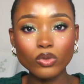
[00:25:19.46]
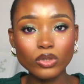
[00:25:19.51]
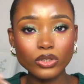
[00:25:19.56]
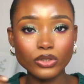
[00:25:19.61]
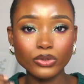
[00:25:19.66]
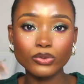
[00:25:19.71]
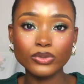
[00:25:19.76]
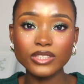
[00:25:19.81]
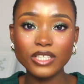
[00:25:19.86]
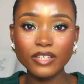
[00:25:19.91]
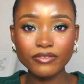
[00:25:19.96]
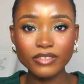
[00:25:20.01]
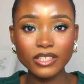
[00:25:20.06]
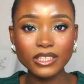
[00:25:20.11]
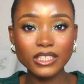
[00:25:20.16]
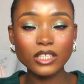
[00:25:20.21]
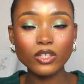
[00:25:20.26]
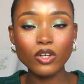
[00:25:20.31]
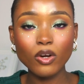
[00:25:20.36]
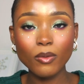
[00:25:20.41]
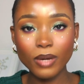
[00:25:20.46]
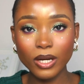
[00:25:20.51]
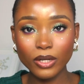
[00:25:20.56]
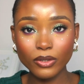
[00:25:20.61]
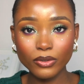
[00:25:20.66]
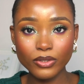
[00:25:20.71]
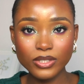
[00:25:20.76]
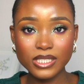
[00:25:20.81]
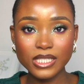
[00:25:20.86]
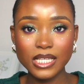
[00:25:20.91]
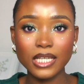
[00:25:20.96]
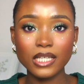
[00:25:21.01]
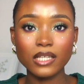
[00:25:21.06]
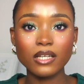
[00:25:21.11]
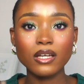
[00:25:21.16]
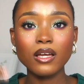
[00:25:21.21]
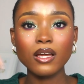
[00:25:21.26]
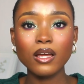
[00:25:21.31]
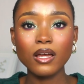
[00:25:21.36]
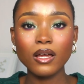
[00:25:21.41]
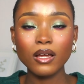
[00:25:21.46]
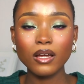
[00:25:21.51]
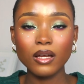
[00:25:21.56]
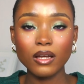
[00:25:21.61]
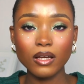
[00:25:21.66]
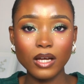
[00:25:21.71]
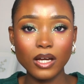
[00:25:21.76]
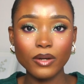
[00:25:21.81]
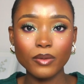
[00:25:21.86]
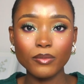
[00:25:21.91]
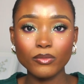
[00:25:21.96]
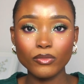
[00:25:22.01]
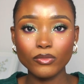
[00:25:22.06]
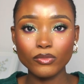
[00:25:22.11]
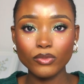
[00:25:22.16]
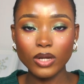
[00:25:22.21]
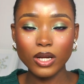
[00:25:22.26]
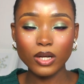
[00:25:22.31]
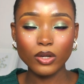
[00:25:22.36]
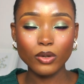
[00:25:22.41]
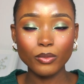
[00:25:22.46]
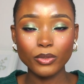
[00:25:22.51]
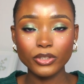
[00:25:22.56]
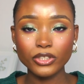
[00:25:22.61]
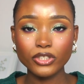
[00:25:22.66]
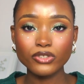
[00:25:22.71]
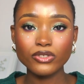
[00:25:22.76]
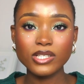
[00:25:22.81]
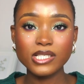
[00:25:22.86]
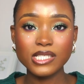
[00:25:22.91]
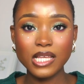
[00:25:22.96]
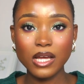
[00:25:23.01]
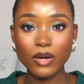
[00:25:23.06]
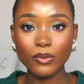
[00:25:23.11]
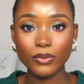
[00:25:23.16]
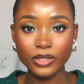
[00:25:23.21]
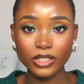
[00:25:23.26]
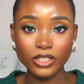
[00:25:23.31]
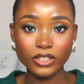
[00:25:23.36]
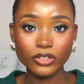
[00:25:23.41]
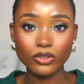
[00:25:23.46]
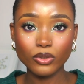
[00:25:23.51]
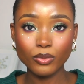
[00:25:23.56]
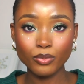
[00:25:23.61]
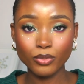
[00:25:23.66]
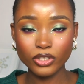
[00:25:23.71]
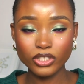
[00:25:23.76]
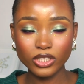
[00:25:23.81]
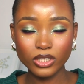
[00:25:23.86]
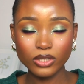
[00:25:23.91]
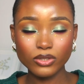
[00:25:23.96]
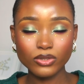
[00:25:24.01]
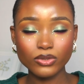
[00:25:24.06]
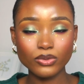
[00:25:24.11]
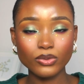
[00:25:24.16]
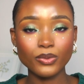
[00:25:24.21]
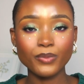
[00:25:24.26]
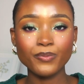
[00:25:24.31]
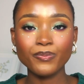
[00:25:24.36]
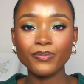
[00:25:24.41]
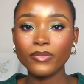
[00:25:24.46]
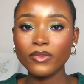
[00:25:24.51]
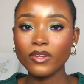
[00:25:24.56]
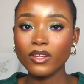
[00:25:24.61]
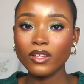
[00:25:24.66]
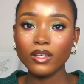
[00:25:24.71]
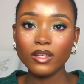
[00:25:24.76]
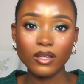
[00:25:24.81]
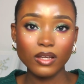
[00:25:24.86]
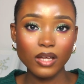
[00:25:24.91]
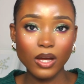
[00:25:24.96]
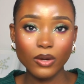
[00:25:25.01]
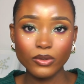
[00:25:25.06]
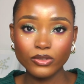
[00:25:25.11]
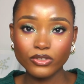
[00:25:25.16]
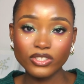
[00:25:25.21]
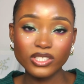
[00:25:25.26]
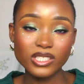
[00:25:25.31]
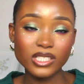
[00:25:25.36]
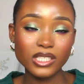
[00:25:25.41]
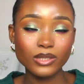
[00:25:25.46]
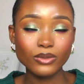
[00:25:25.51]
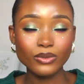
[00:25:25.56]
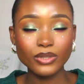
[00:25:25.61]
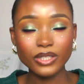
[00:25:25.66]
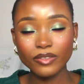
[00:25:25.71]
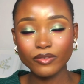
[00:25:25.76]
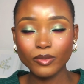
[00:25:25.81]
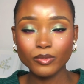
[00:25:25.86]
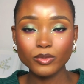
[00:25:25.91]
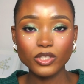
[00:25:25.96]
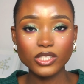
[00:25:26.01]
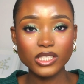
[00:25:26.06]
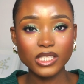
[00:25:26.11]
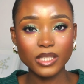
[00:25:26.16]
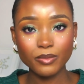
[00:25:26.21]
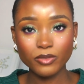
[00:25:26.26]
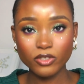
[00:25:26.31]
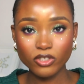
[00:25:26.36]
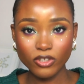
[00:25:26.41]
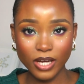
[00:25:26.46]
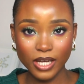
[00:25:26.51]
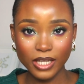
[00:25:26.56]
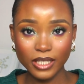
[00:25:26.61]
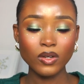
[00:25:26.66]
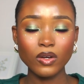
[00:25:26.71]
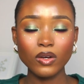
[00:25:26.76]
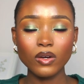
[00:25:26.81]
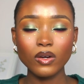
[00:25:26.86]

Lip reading: you will definitely come across, like, accommodations that are within your budget. So I'll just say, don't give up. Just keep trying.